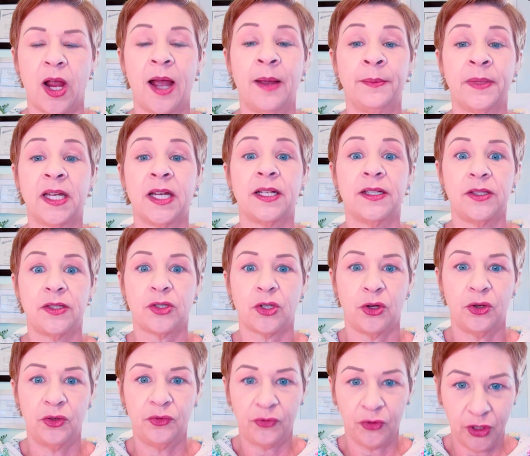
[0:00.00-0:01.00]
I'm
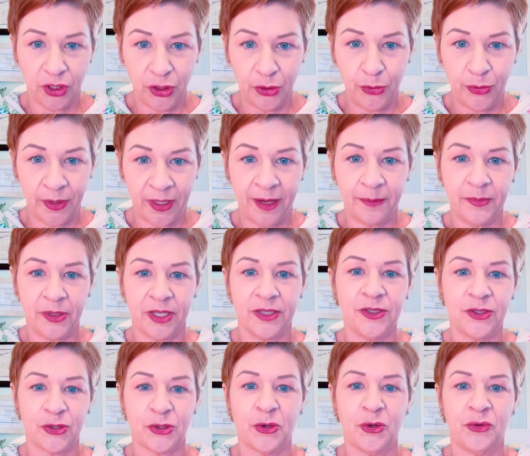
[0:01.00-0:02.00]
concerned for you, and I'm
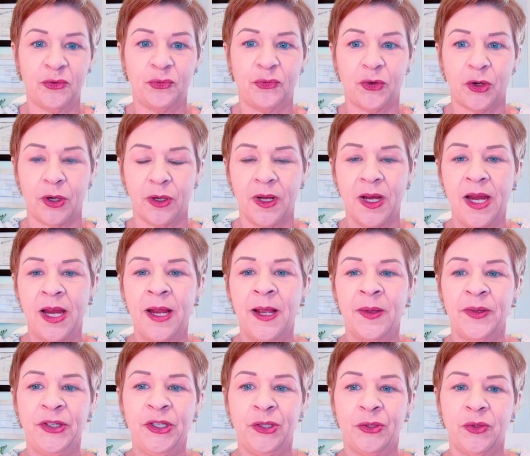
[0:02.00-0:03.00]
concerned for,
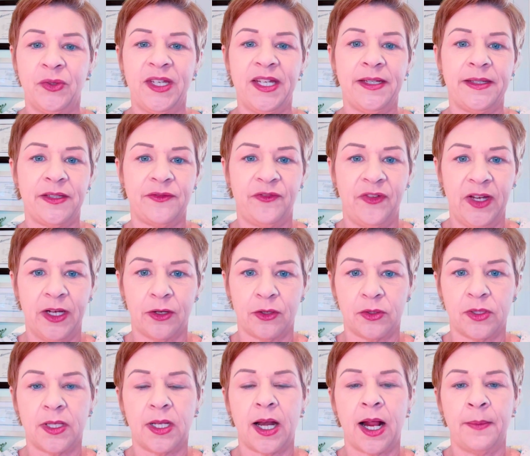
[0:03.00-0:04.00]
these
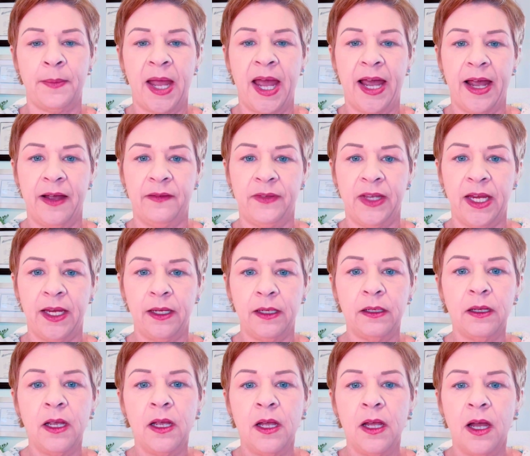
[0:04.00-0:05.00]
fears that I'm having.
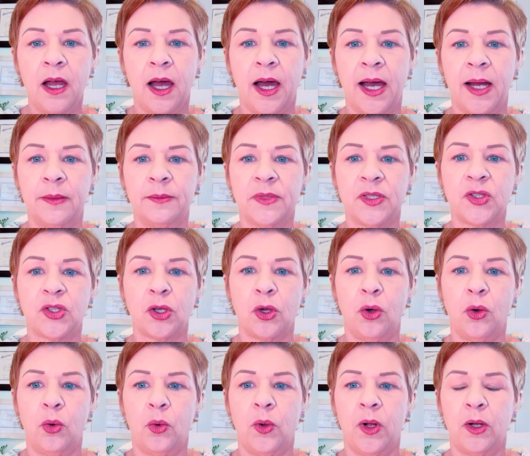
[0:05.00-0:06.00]

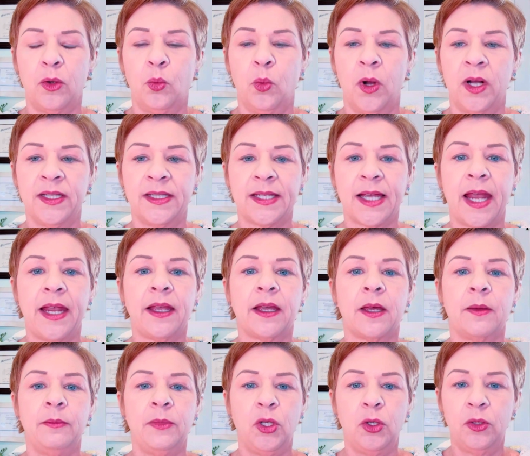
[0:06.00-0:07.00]
So once I
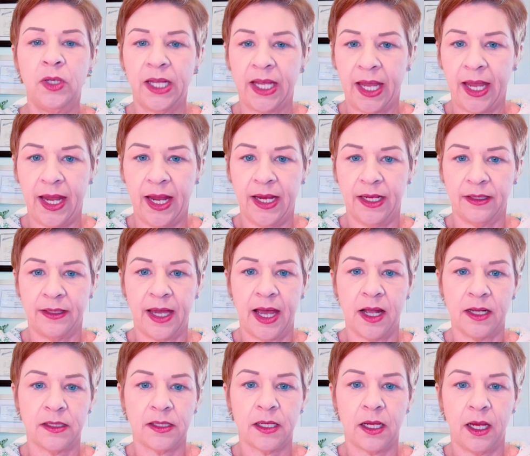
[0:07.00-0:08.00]
communicate
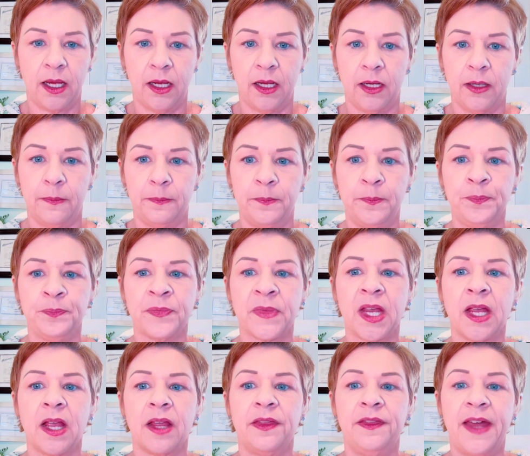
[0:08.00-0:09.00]
that to him,
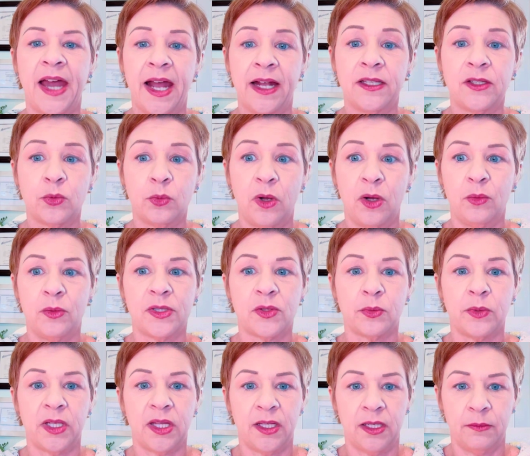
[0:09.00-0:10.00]
that's what was
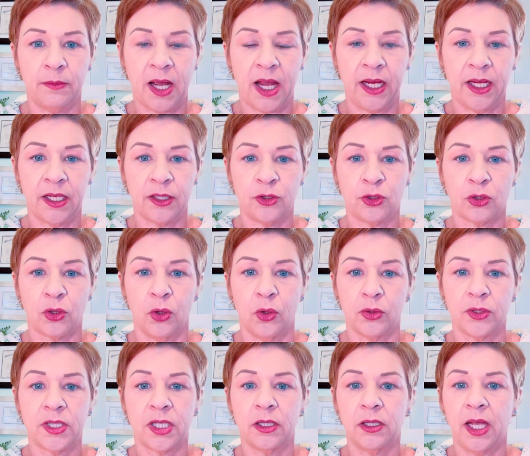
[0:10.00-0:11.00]
within my control,
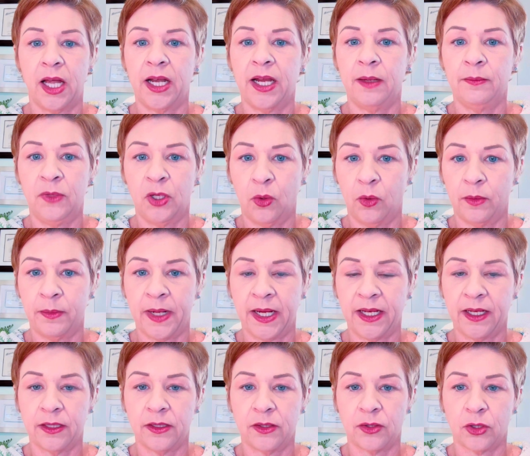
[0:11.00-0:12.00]
to let him know what my
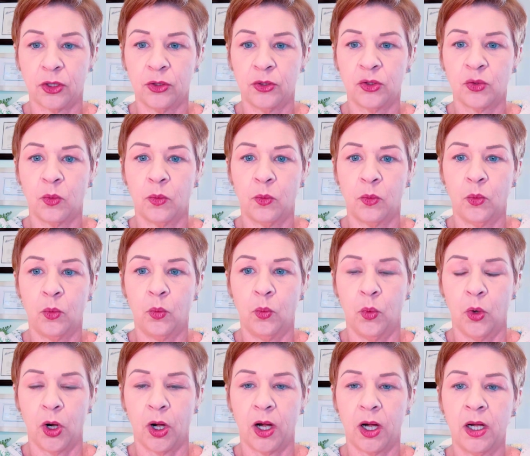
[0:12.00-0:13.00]
concerns
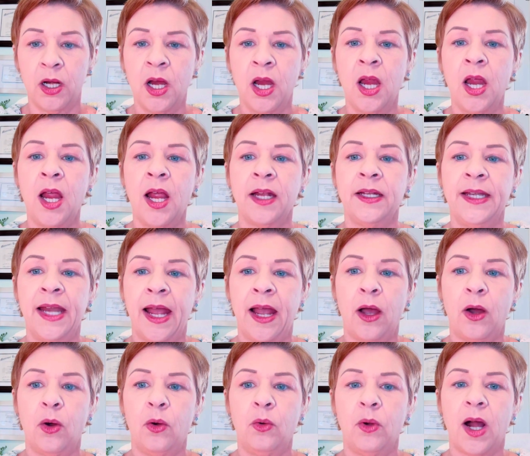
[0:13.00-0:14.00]
were.
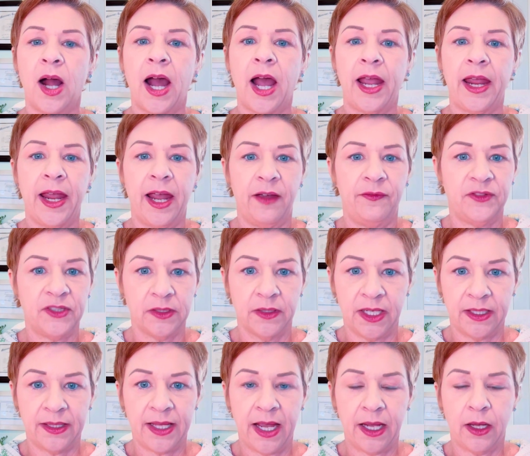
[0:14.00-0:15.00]
Now I have to
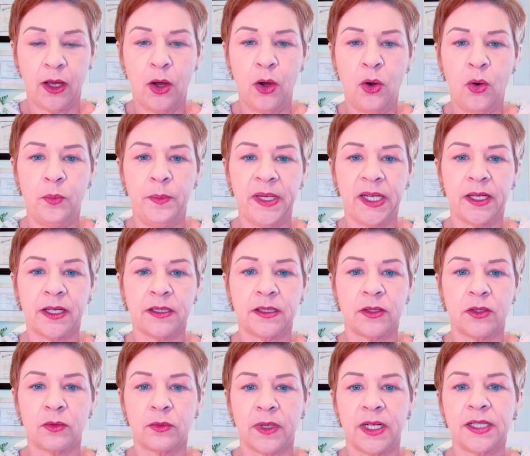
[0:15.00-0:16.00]
let that go because
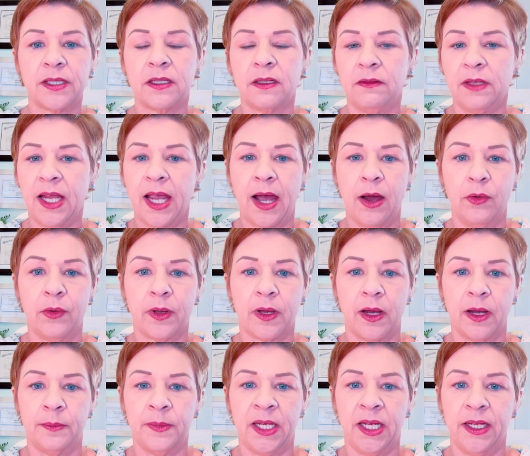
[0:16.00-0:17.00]
the rest of the
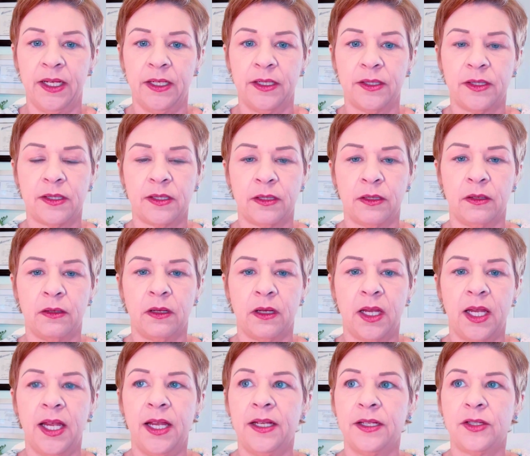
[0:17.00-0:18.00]
outcome is
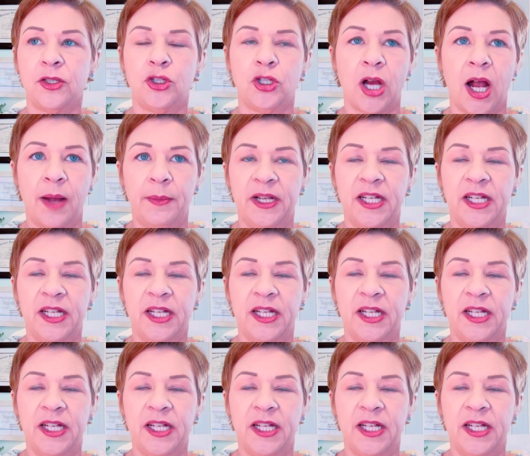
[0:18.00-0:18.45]
his job.